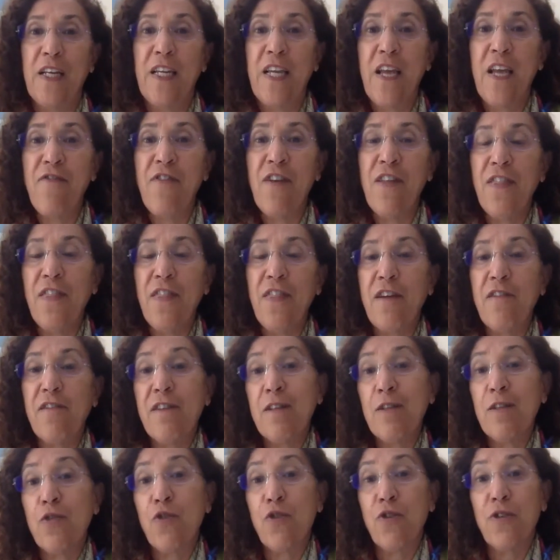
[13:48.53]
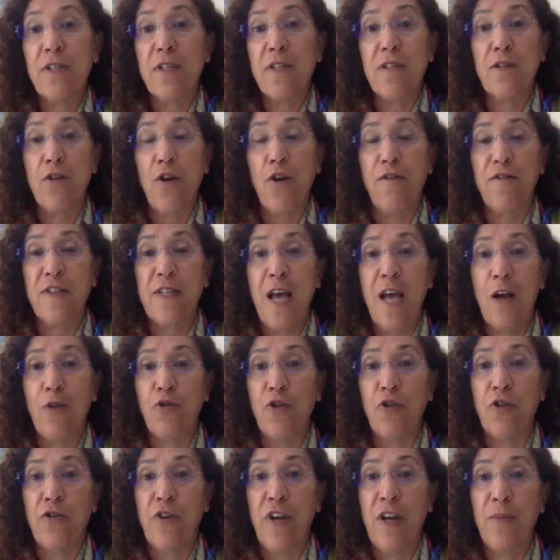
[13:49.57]
given the resources of
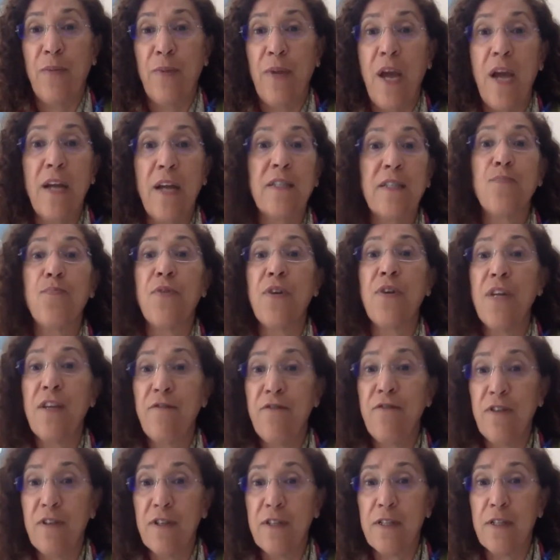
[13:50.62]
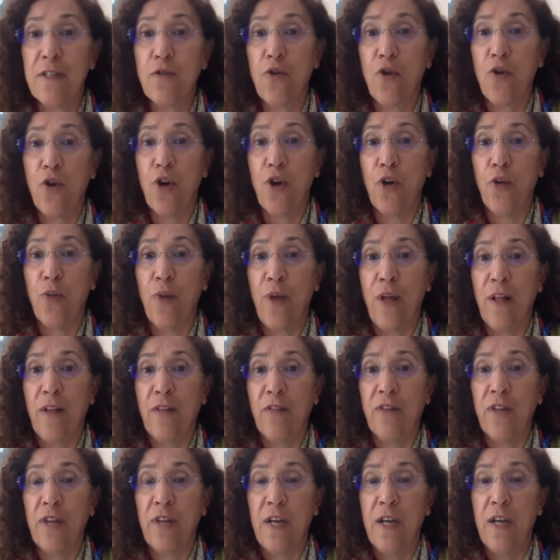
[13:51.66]
Saudi Arabia, its previous oil
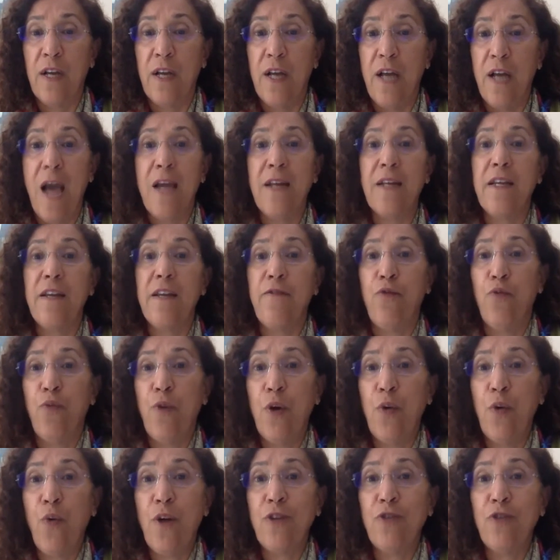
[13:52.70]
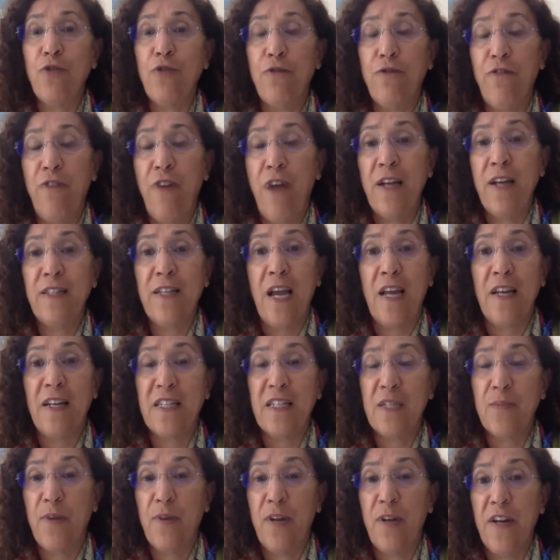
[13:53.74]
wealth. And if we want to find an
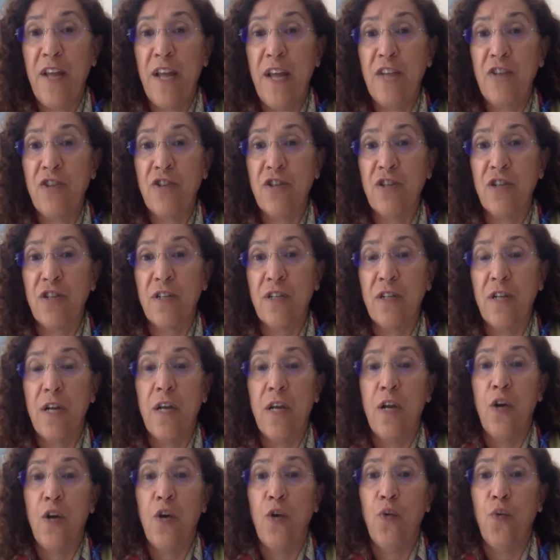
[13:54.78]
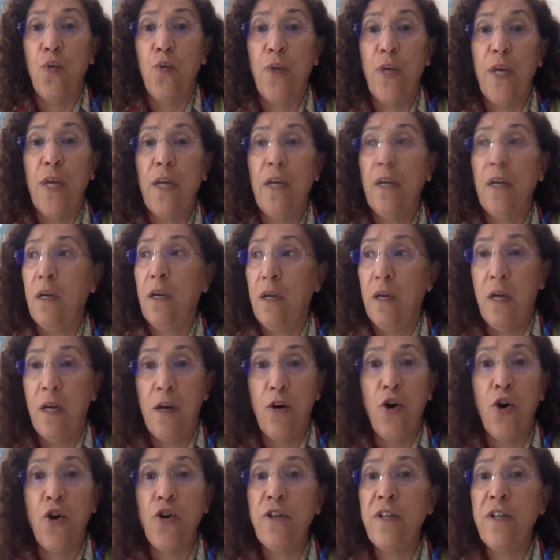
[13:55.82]
explanation, we
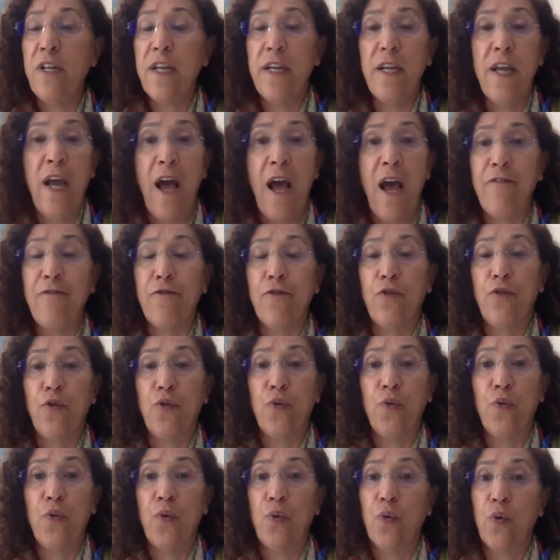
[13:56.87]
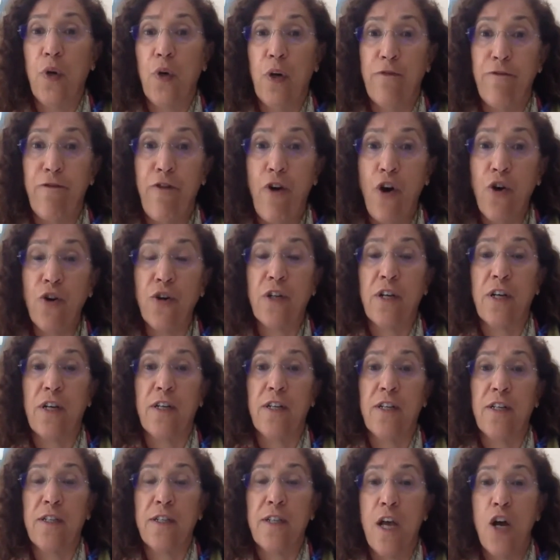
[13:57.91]
only have to
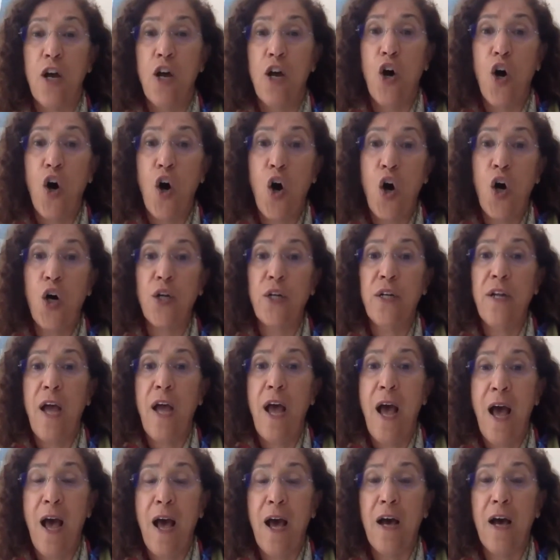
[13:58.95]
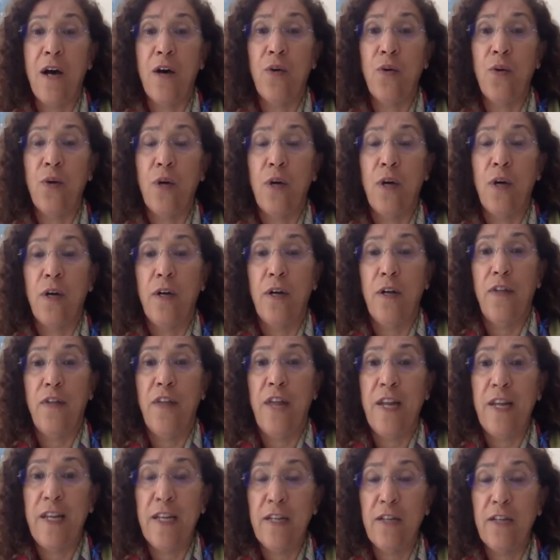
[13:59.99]
focus on how
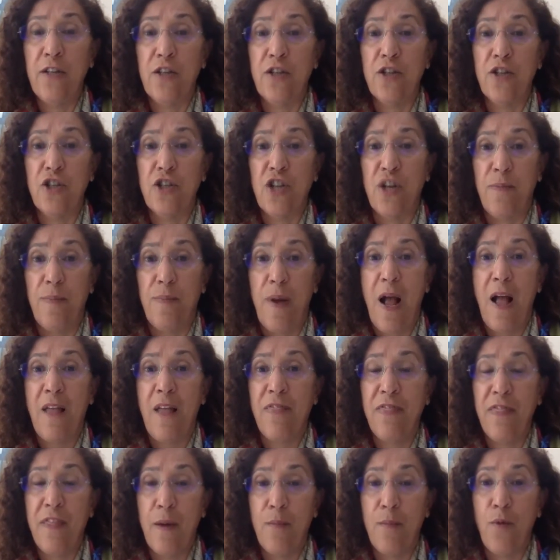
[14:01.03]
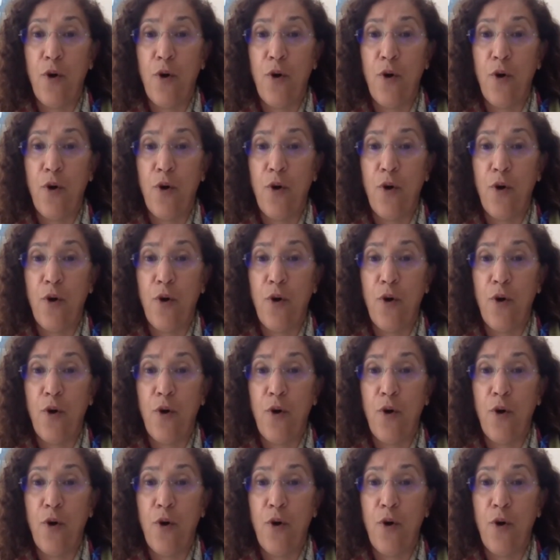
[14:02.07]
the leadership at the